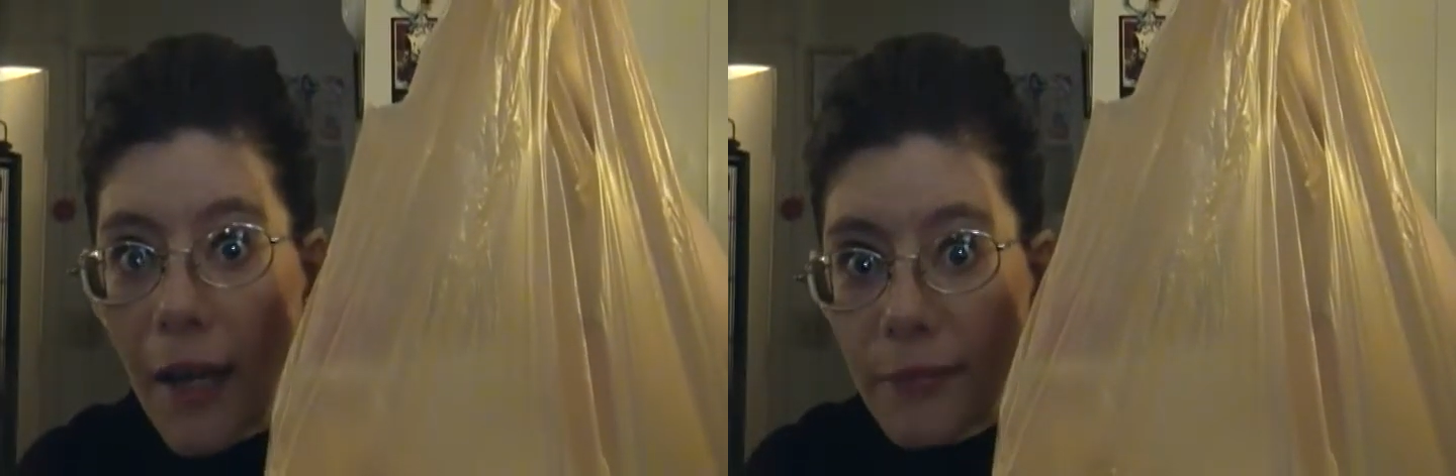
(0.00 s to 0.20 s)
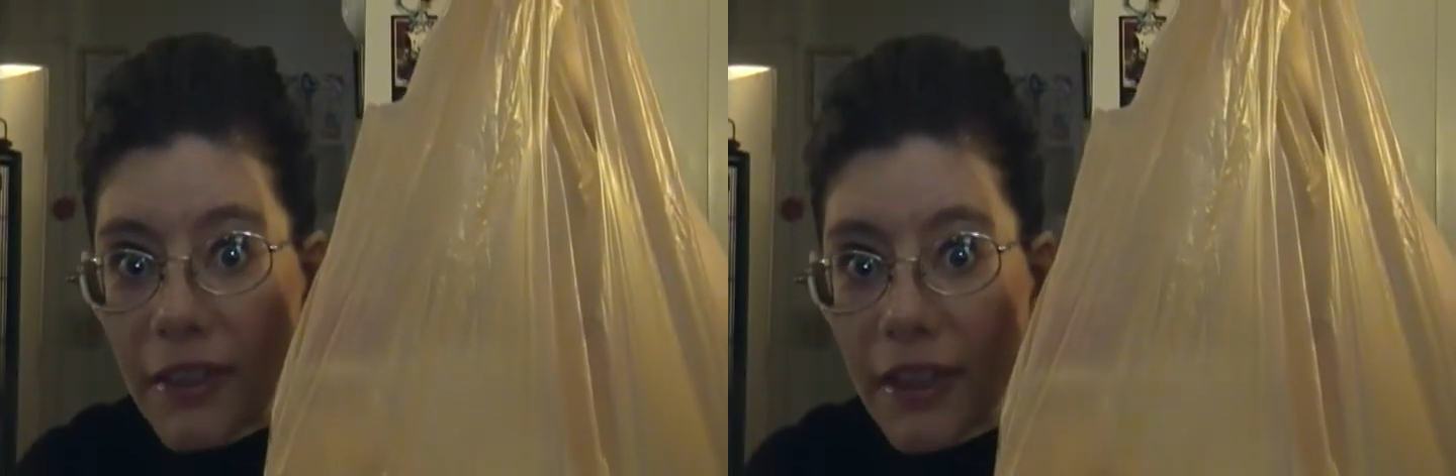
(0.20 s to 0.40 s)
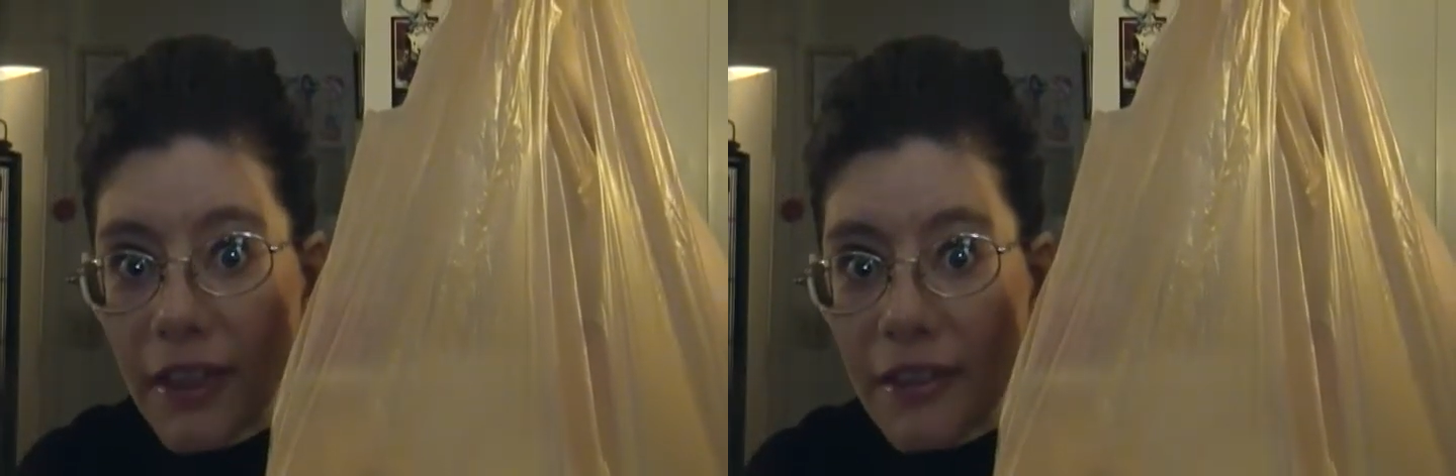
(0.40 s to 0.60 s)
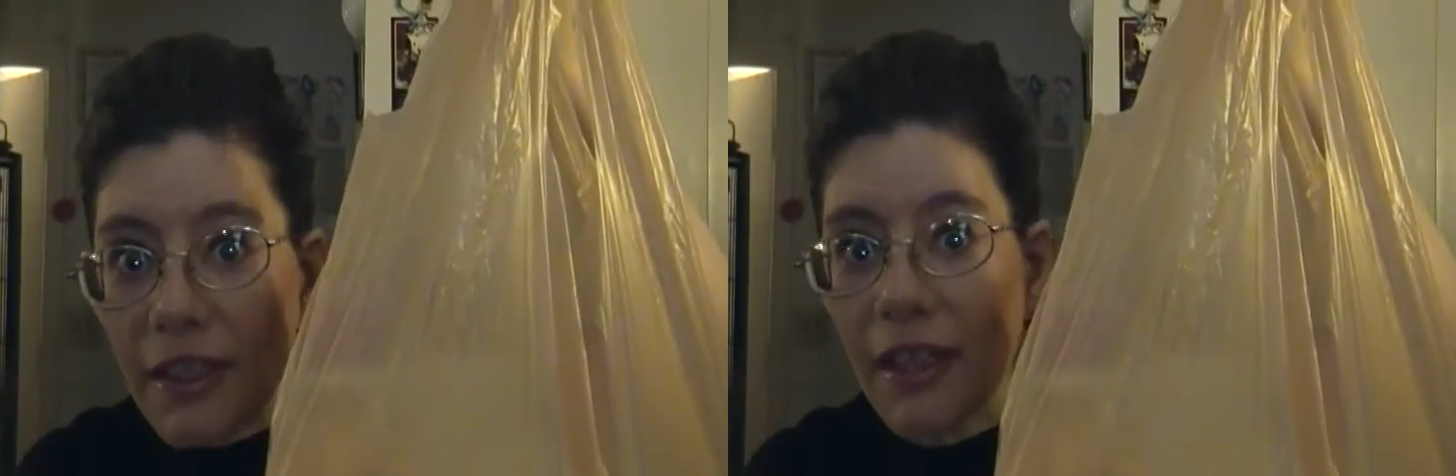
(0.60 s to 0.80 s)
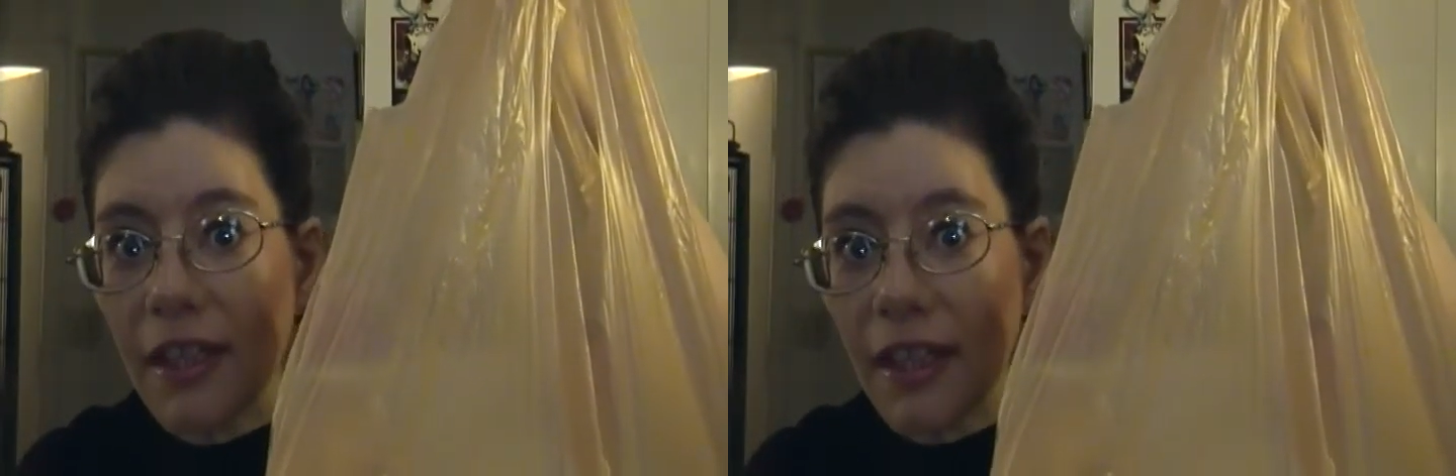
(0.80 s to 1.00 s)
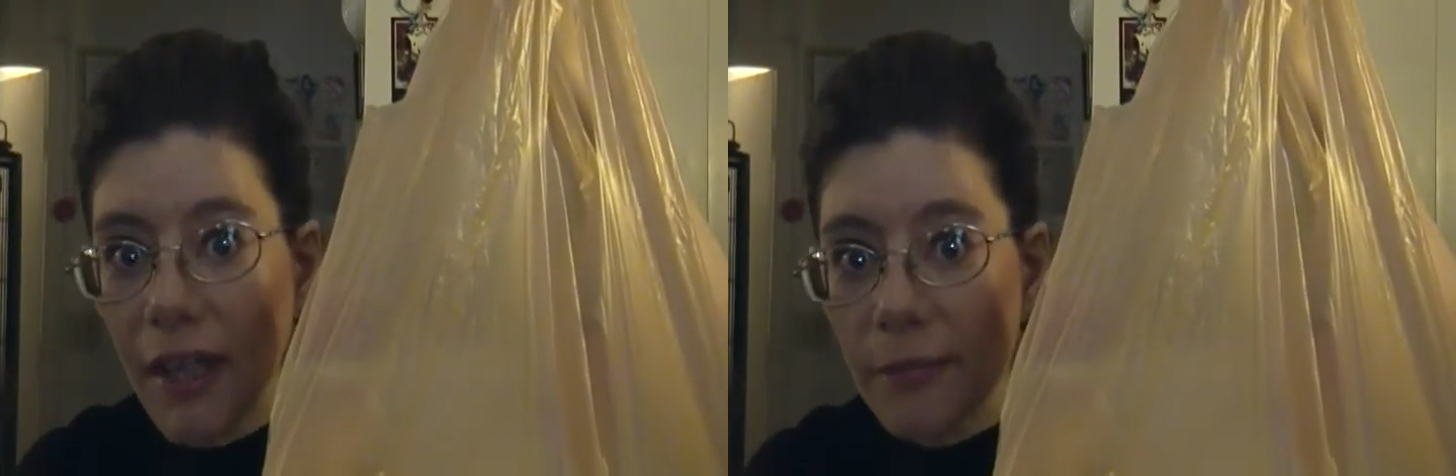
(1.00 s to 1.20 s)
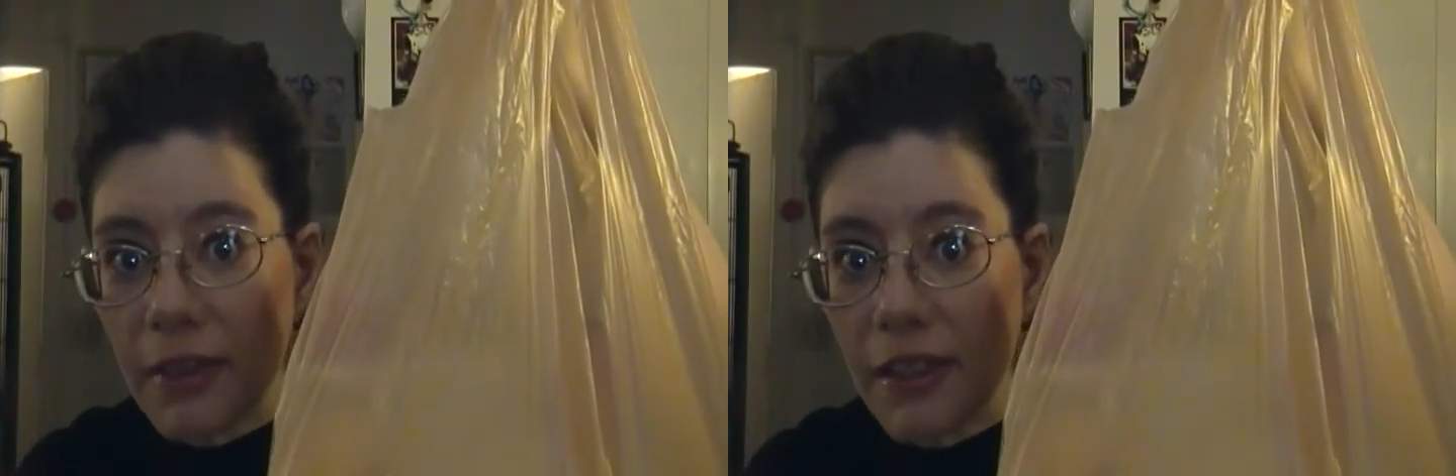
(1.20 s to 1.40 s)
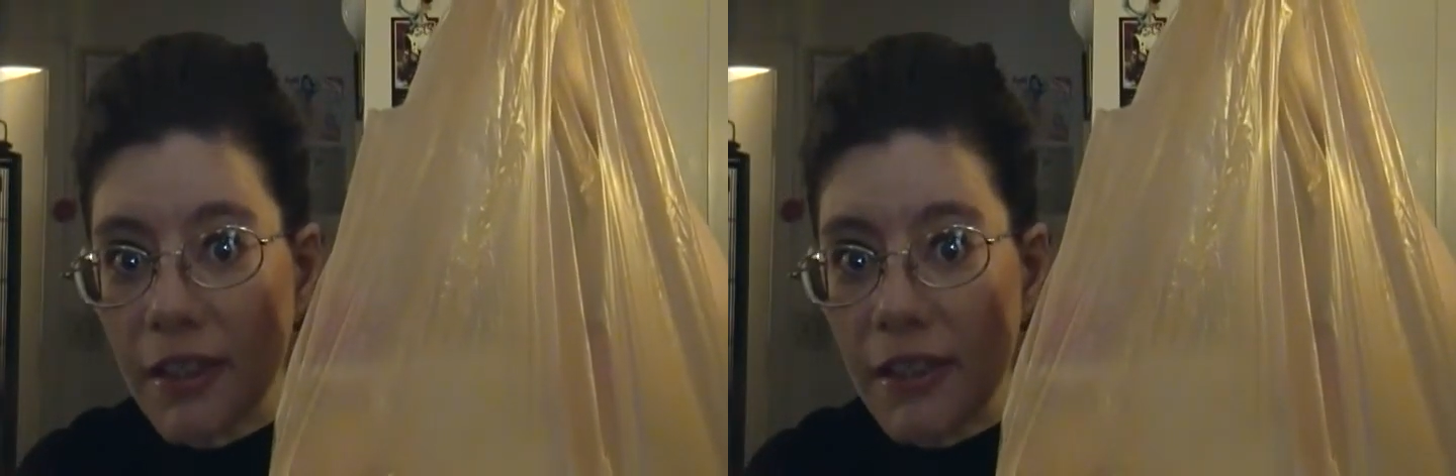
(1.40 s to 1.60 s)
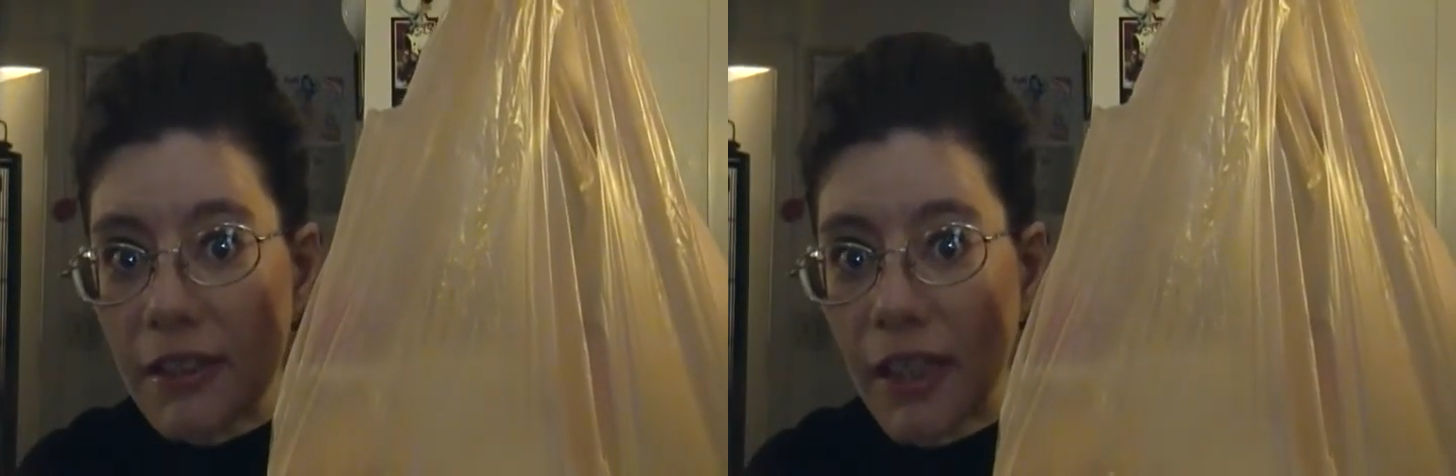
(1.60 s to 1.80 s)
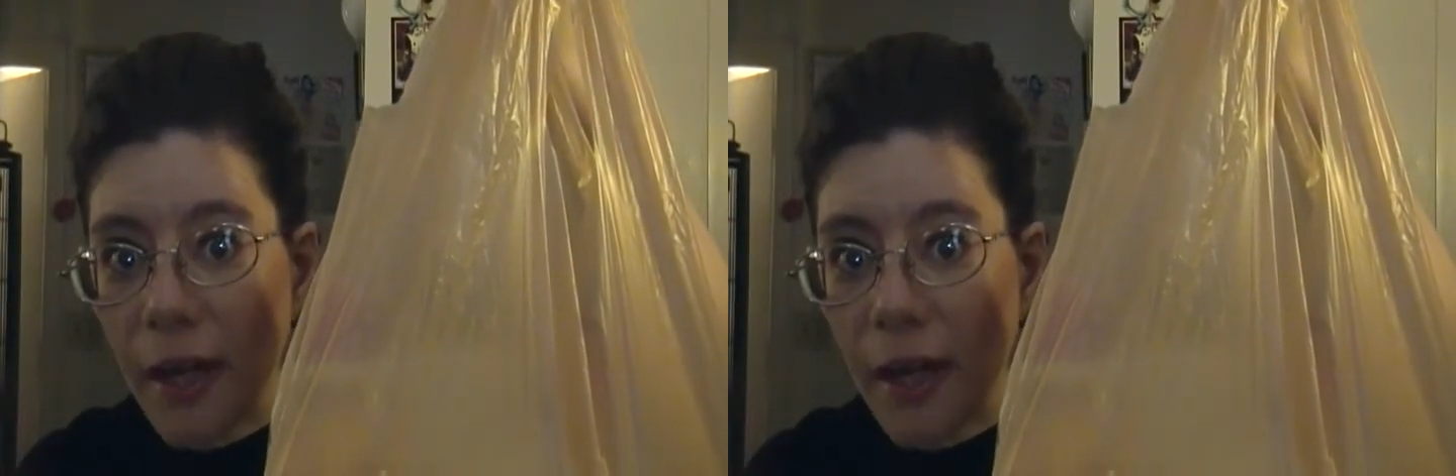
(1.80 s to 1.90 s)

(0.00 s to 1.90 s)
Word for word: Empties, empties,